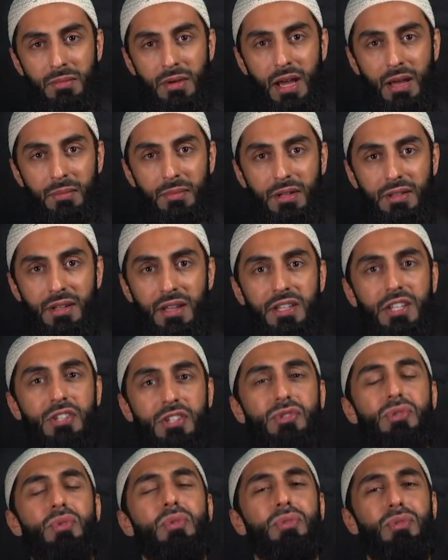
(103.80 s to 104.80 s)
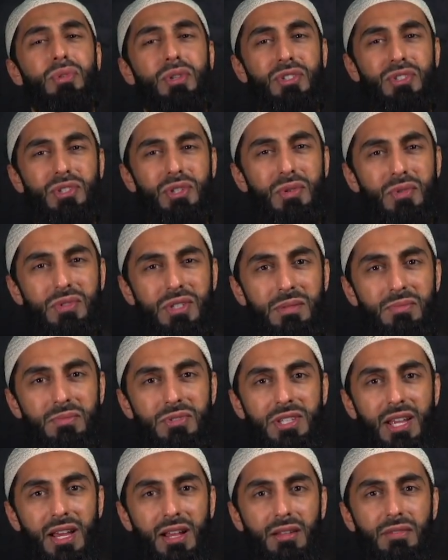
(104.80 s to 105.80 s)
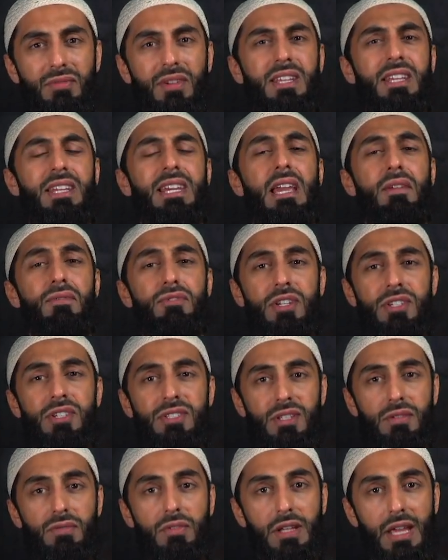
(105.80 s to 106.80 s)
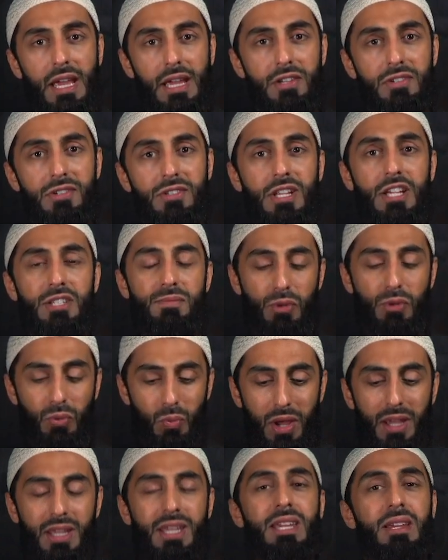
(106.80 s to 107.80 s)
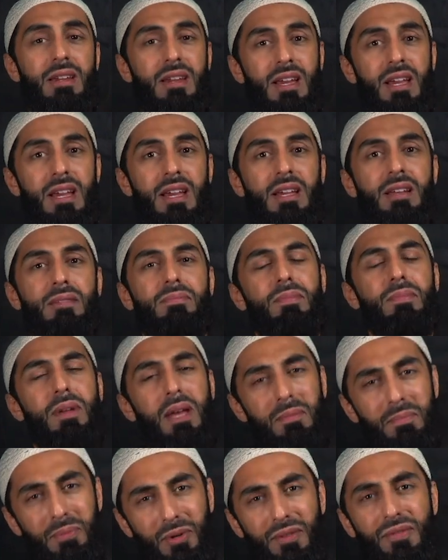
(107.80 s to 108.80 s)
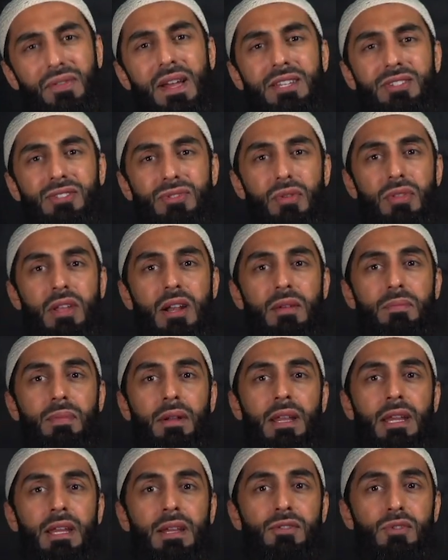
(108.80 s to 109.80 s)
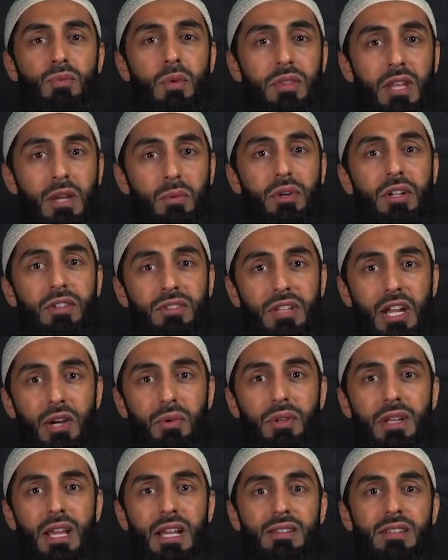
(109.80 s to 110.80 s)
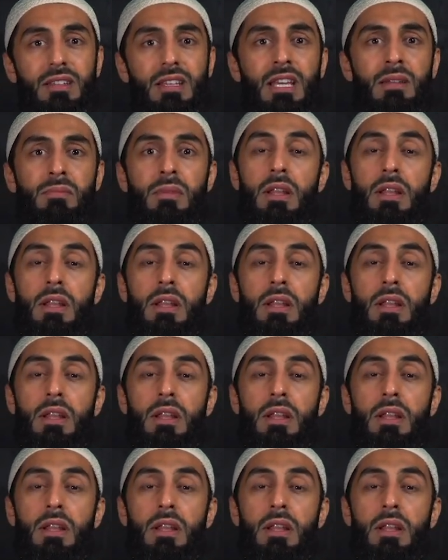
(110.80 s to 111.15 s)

Ahmad and he sought to excuse himself, and he gave justifications as per why he professed to their beliefs when they were interrogating him.